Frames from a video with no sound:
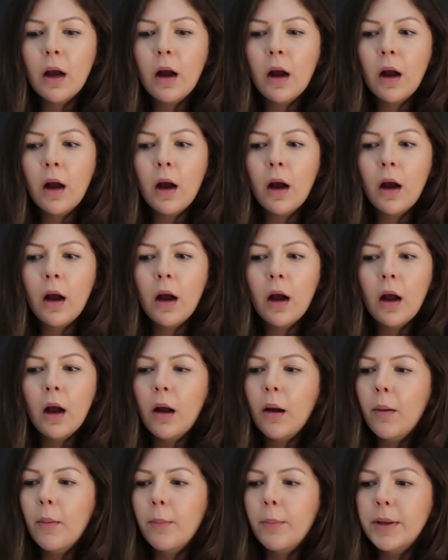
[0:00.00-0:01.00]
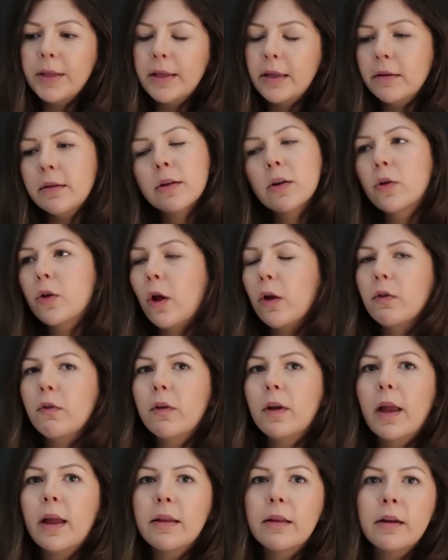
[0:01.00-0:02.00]
uh, but then they're not
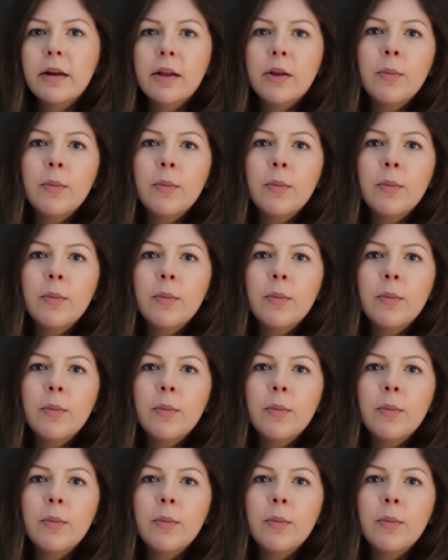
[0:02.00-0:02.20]
together